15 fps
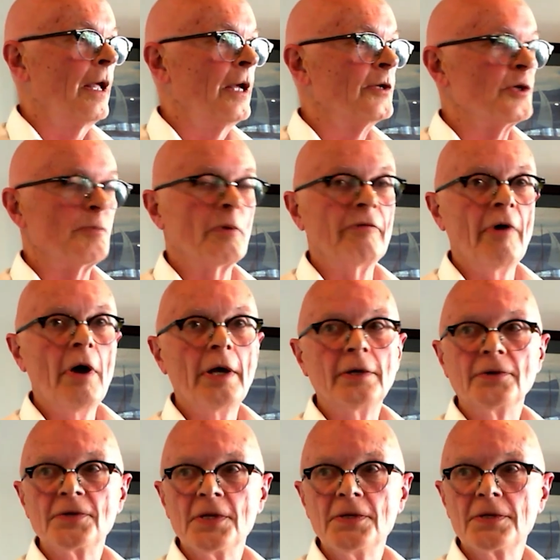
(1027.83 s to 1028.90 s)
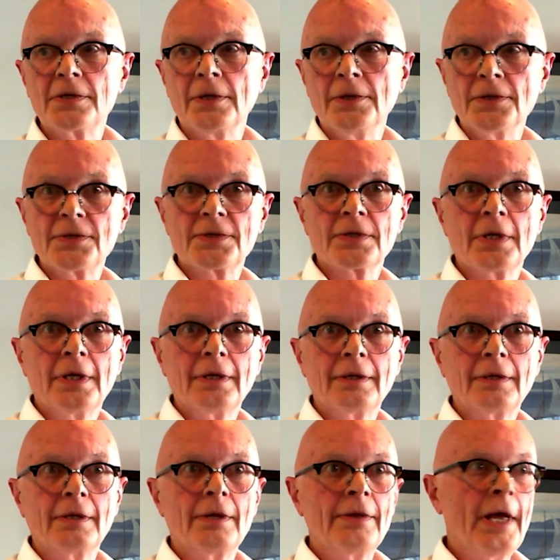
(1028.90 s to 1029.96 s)
to provide assistance
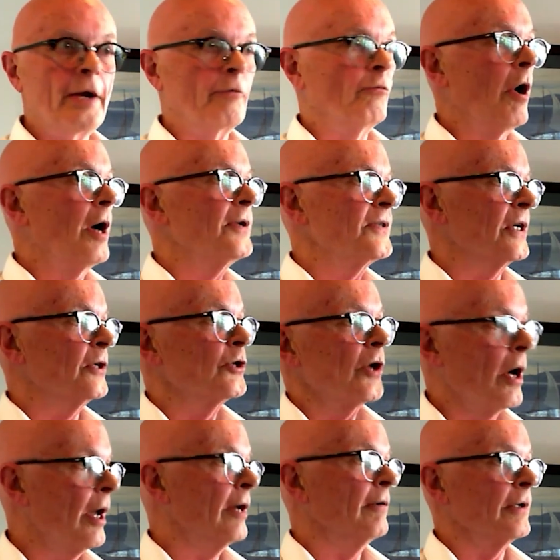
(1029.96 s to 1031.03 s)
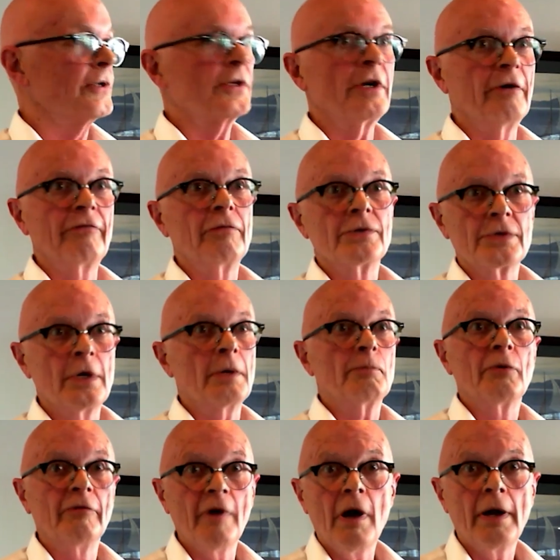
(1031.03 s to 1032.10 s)
that rising China itself was not
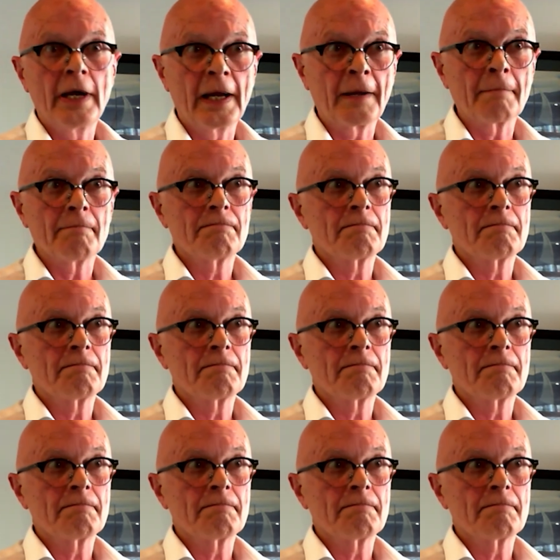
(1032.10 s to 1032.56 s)
providing.